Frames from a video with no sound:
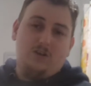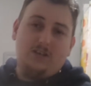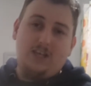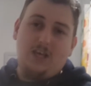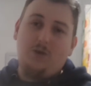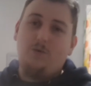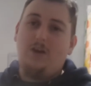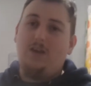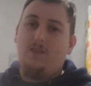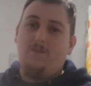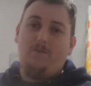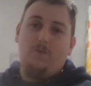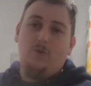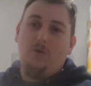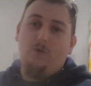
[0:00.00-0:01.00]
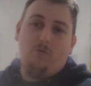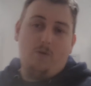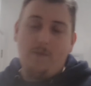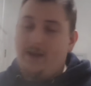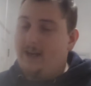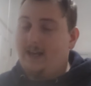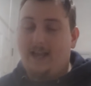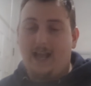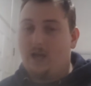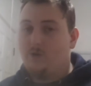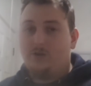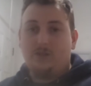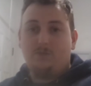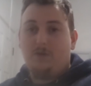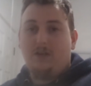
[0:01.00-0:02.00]
Take away the 4 remaining
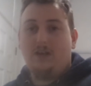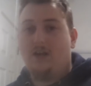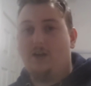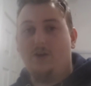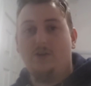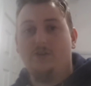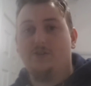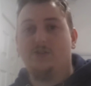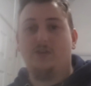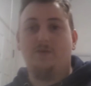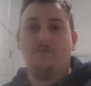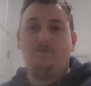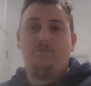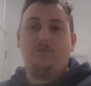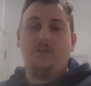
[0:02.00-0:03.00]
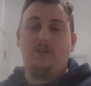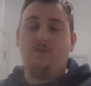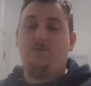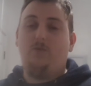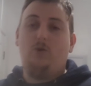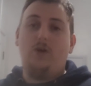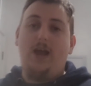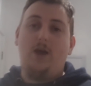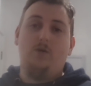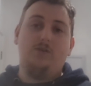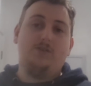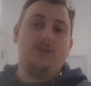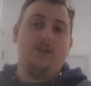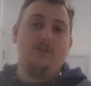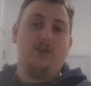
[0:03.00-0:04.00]
hours because the 4
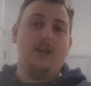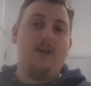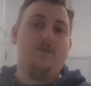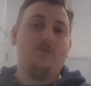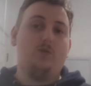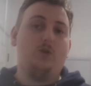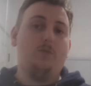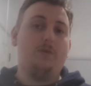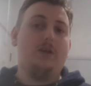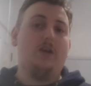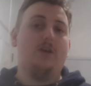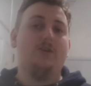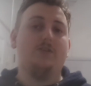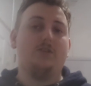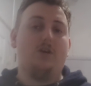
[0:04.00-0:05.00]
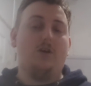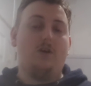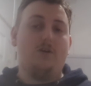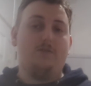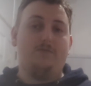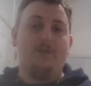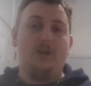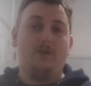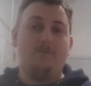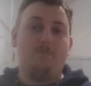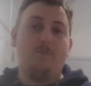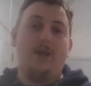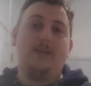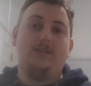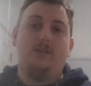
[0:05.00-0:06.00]
hours that are left, all because of
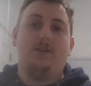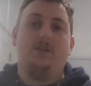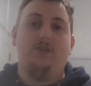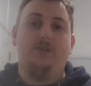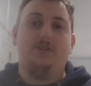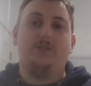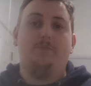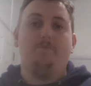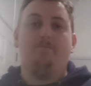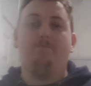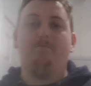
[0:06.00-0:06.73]
maintenance.